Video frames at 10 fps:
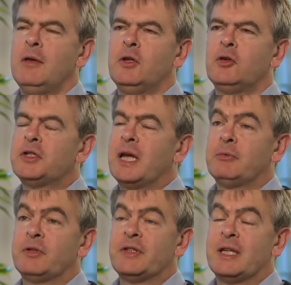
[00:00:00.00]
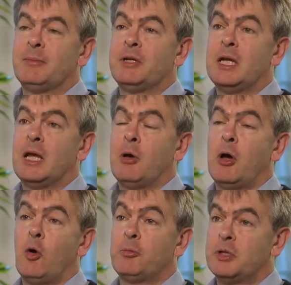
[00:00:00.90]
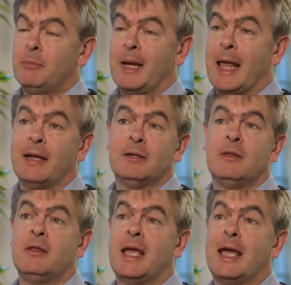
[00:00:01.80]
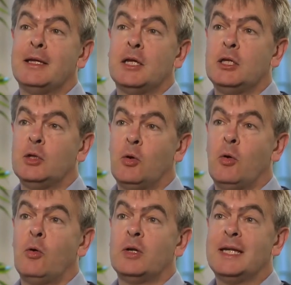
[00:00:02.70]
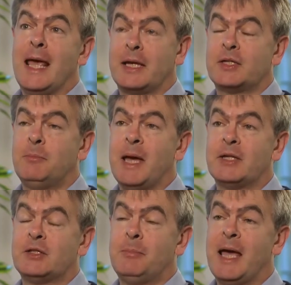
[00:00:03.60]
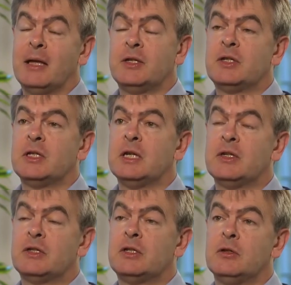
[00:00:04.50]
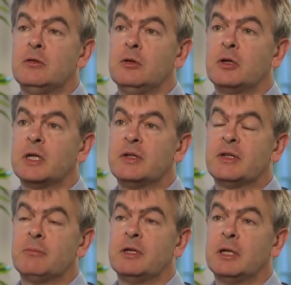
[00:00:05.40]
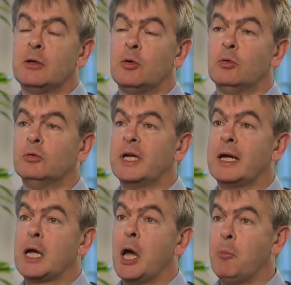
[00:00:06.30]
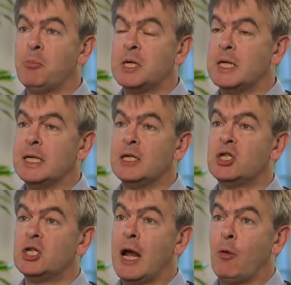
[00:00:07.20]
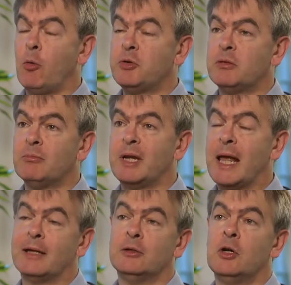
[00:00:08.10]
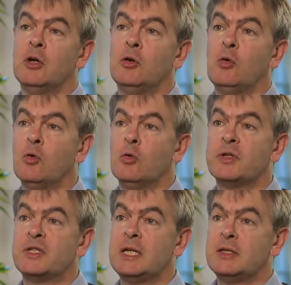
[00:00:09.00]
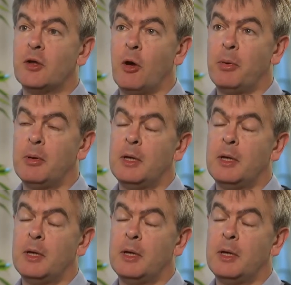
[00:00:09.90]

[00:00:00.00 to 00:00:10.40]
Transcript: If you're not able to set up an EMI option plan, then your next best bet is to look at something called a company share option plan, or CSOP.